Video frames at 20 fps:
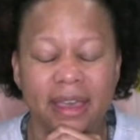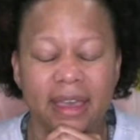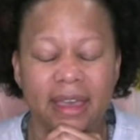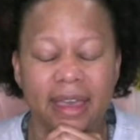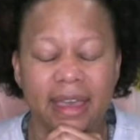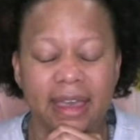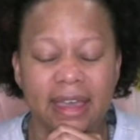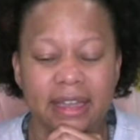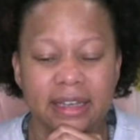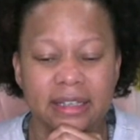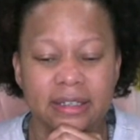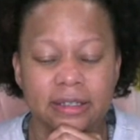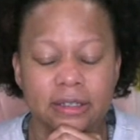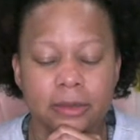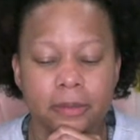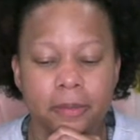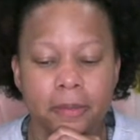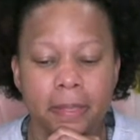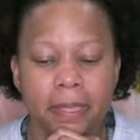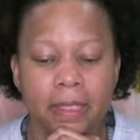And
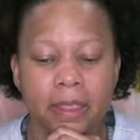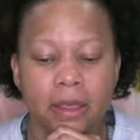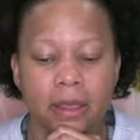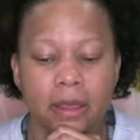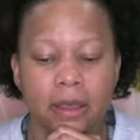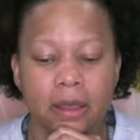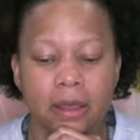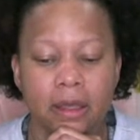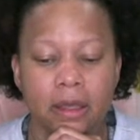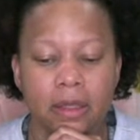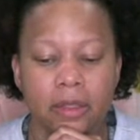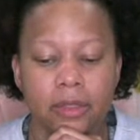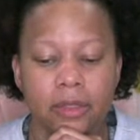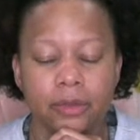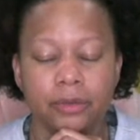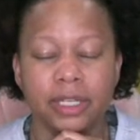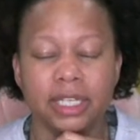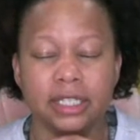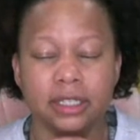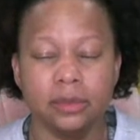the
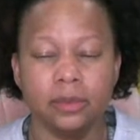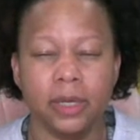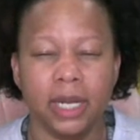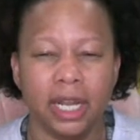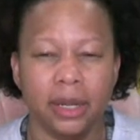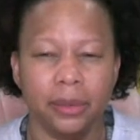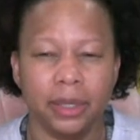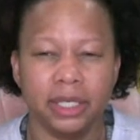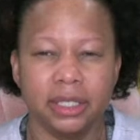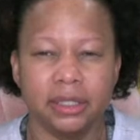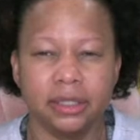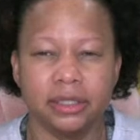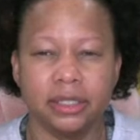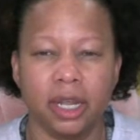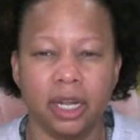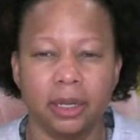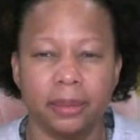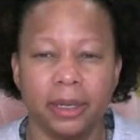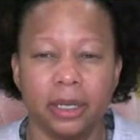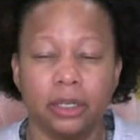reason why I wanted to talk
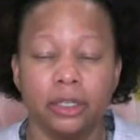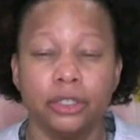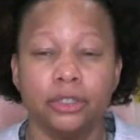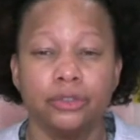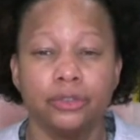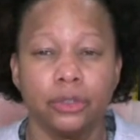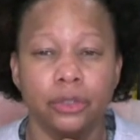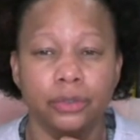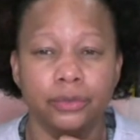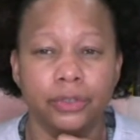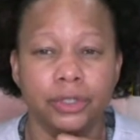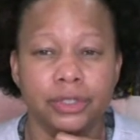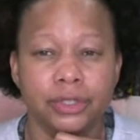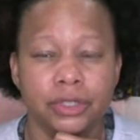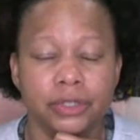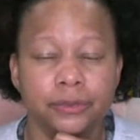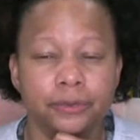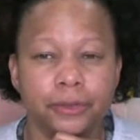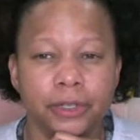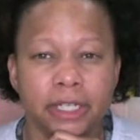about control versus
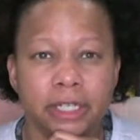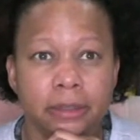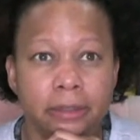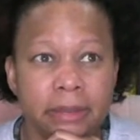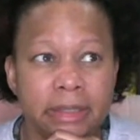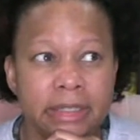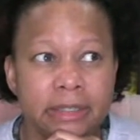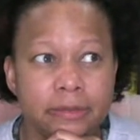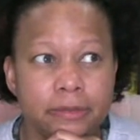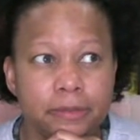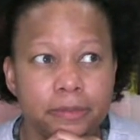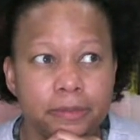freedom is